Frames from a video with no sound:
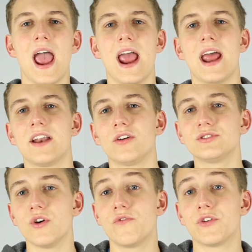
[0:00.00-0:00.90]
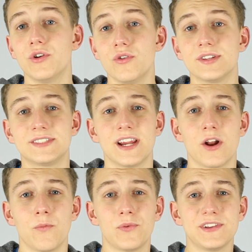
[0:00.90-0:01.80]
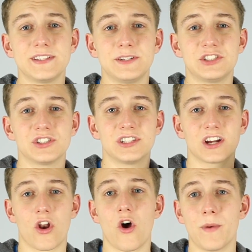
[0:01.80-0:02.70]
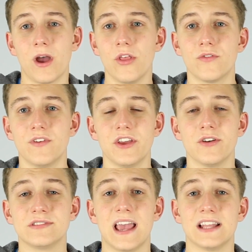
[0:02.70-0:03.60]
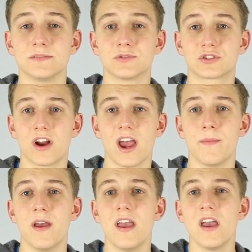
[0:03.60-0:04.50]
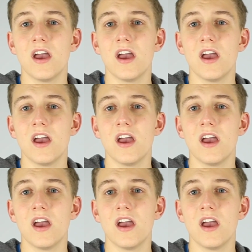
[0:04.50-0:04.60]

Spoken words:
And also, if you're new to the channel, please be sure to check out all my other videos and subscribe.